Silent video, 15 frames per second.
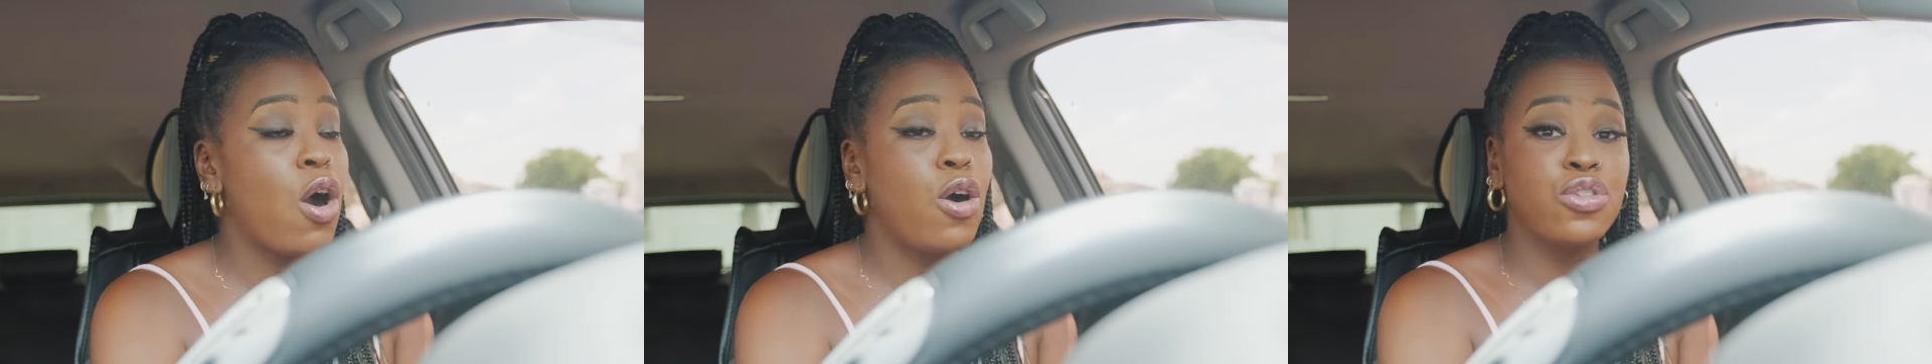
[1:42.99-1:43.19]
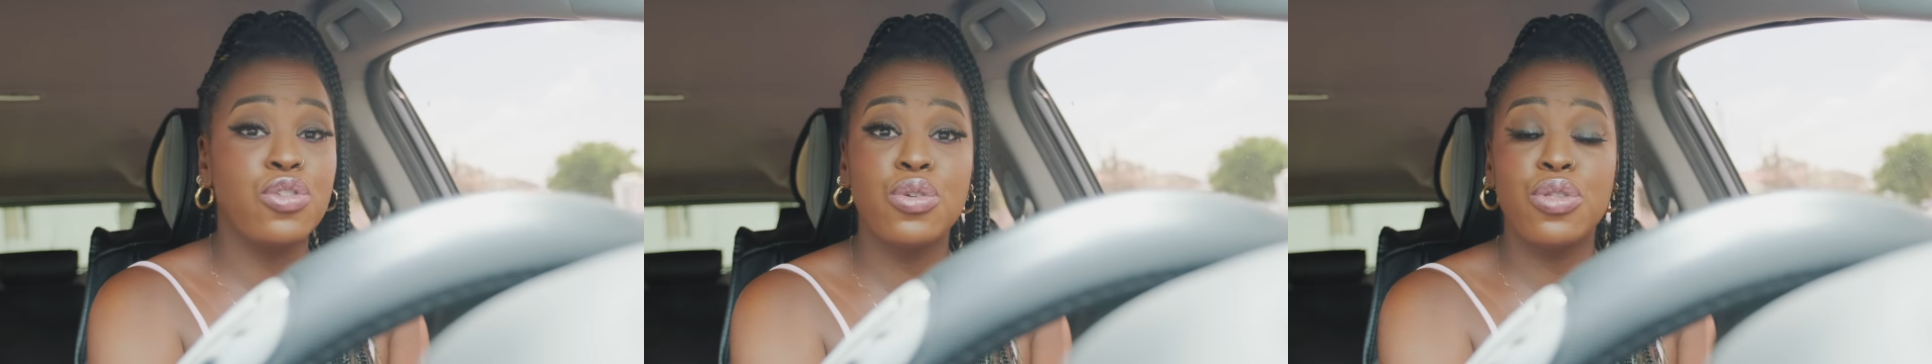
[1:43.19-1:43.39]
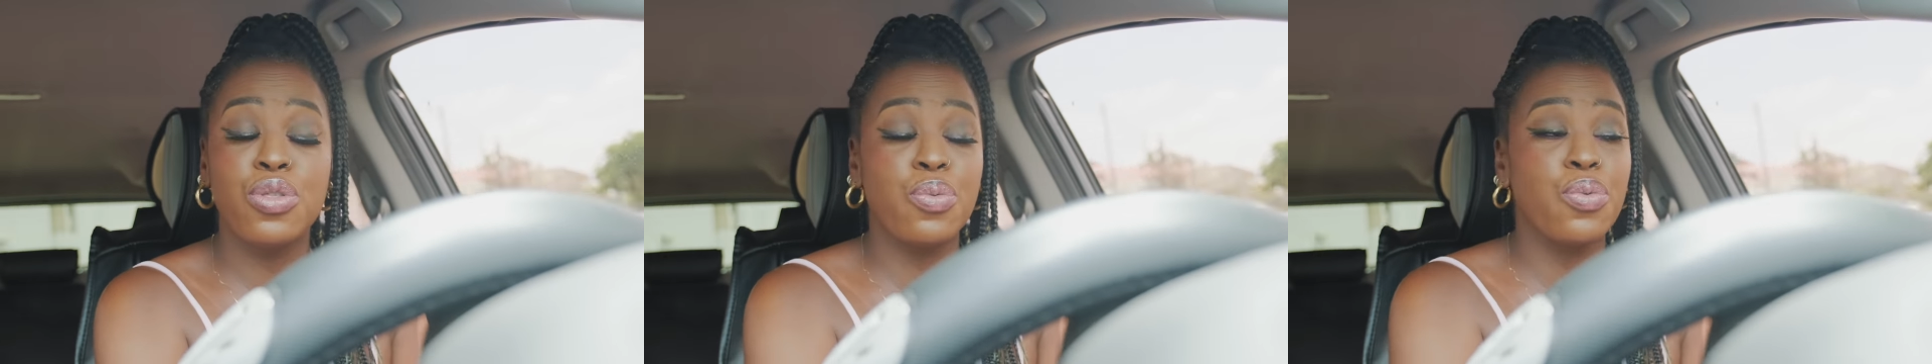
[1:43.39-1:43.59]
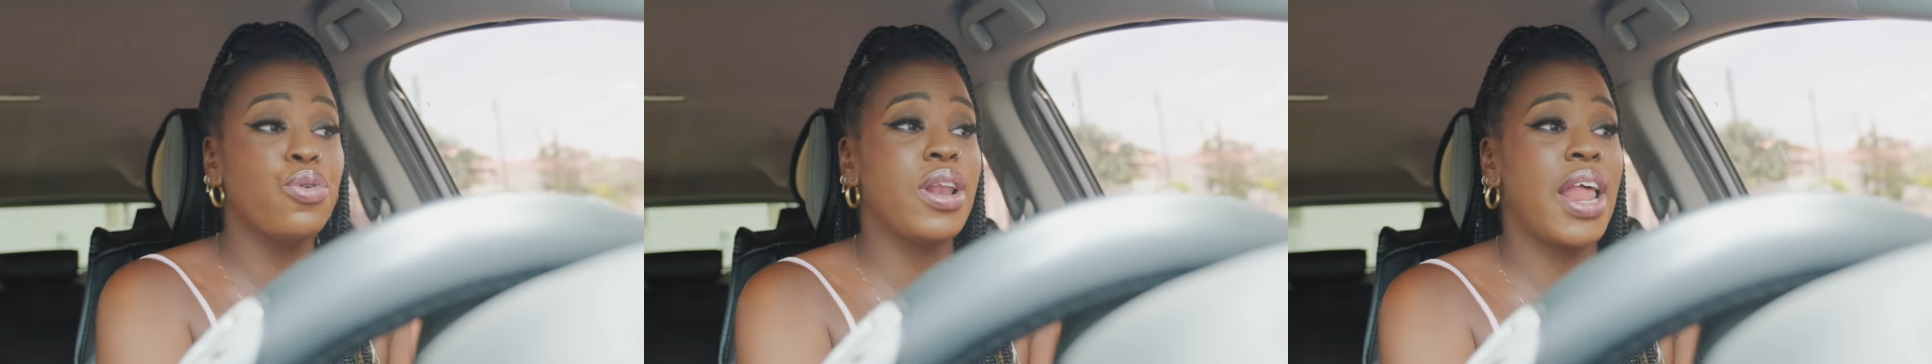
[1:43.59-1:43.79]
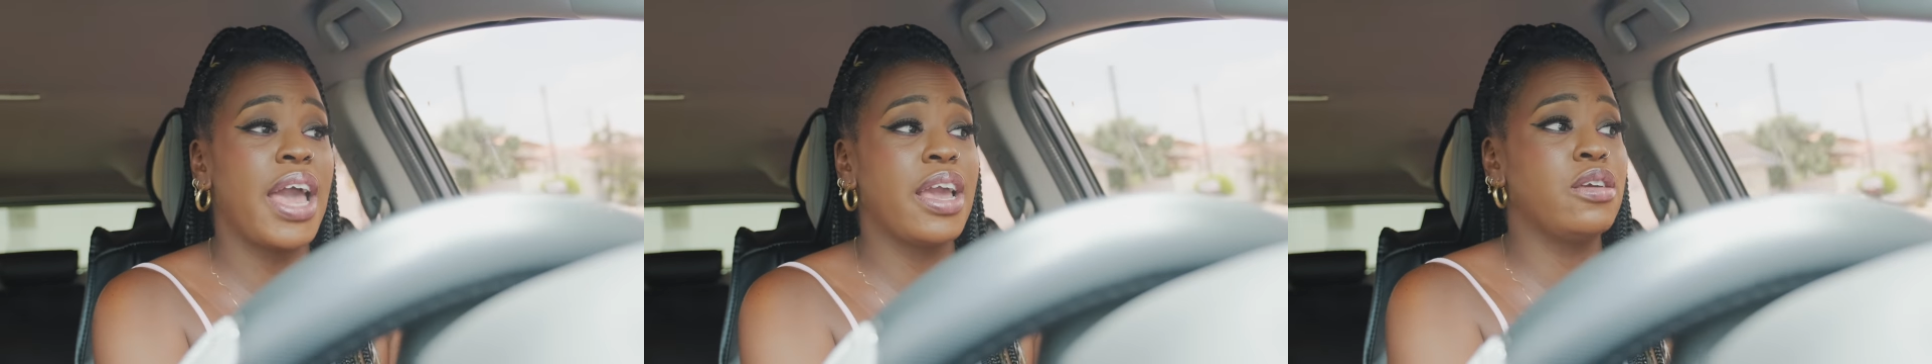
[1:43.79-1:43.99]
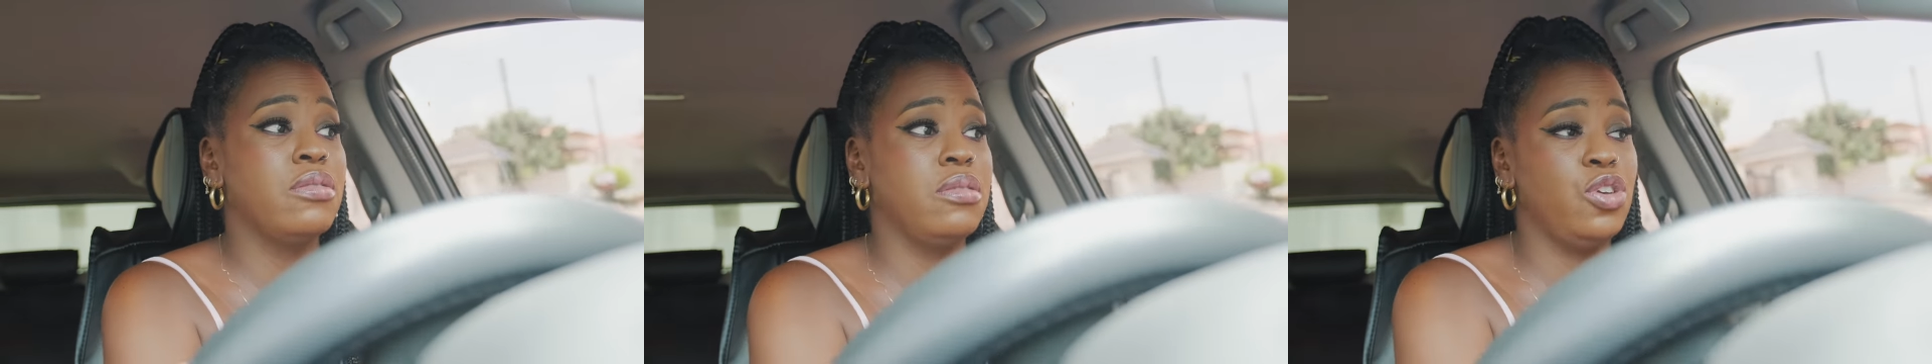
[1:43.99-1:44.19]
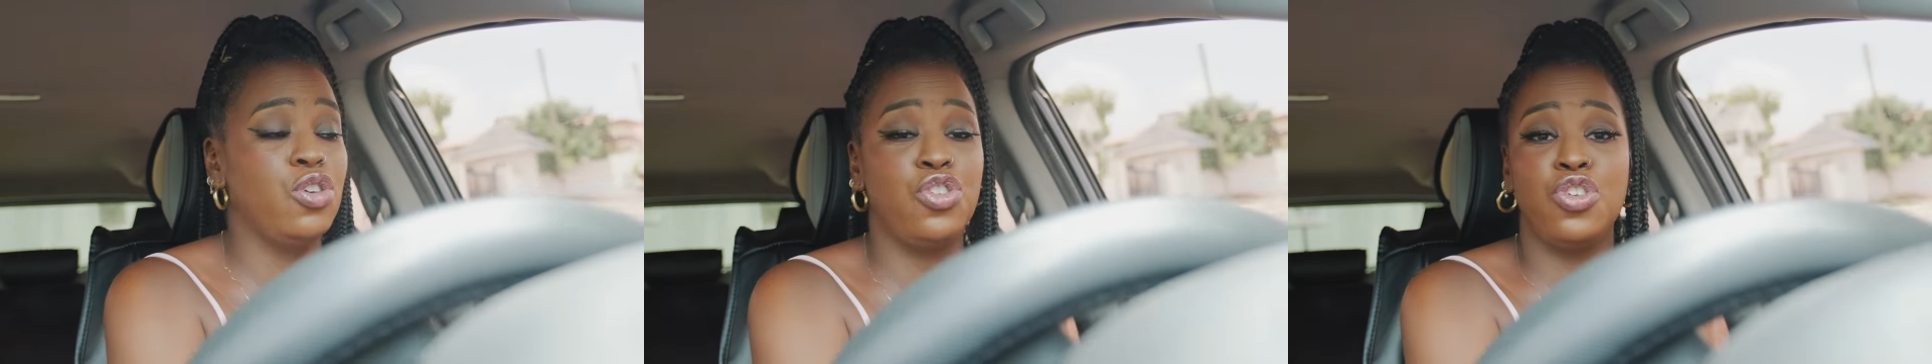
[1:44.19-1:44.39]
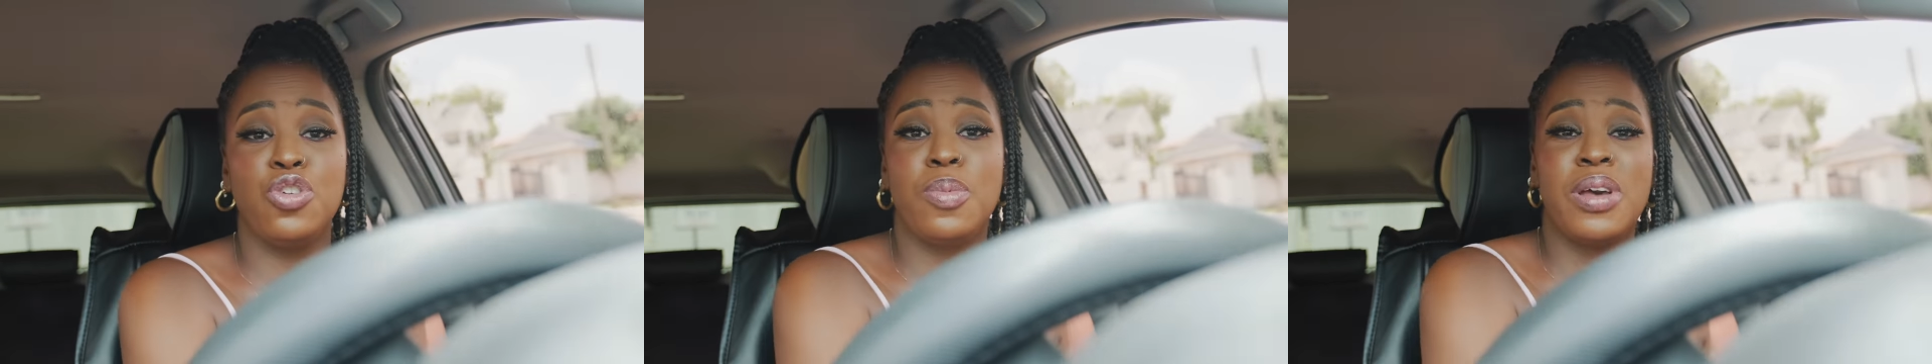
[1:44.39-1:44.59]
Also through like
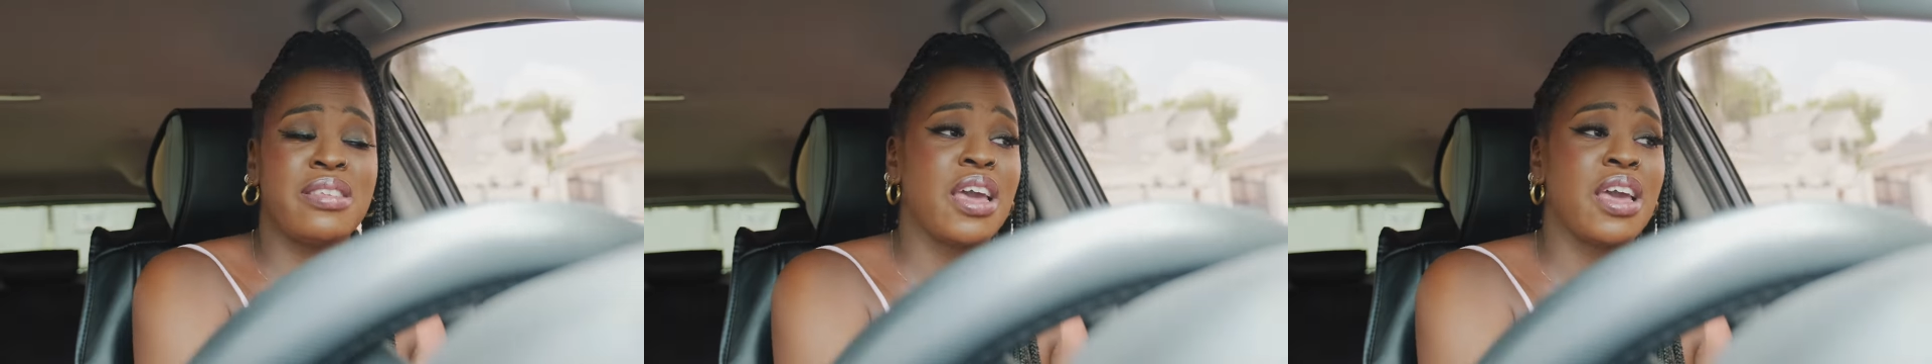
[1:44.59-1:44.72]
YouTubers